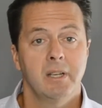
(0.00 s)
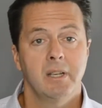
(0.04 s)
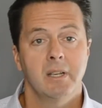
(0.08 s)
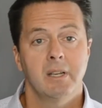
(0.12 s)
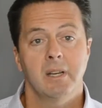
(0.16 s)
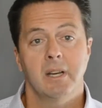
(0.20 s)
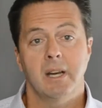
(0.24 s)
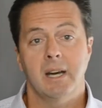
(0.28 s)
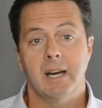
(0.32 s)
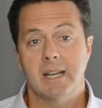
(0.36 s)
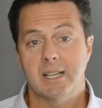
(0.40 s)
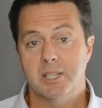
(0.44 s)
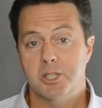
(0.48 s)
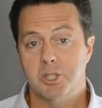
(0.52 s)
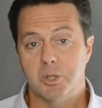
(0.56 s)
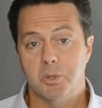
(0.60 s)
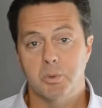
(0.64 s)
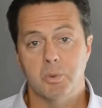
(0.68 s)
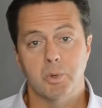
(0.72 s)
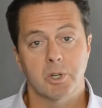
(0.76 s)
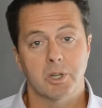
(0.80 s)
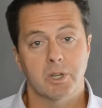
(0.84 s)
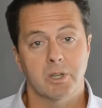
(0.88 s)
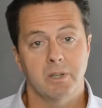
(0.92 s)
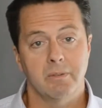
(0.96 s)
hostile
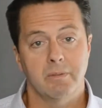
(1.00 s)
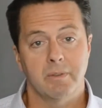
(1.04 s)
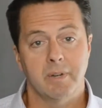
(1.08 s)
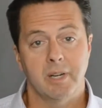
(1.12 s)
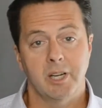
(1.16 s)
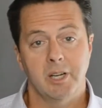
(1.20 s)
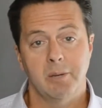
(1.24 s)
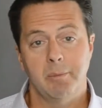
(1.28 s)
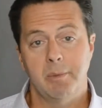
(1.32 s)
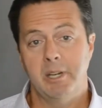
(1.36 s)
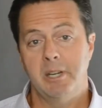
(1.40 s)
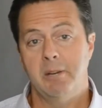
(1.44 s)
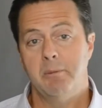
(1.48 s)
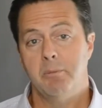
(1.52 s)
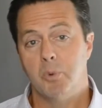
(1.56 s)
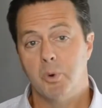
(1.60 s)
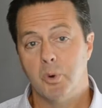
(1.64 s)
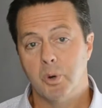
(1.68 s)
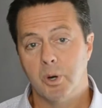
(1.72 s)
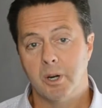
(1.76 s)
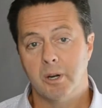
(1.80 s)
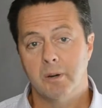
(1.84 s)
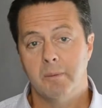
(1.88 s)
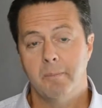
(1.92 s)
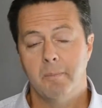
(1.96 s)
work environment, and
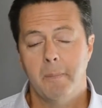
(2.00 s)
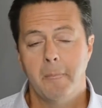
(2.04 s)
more.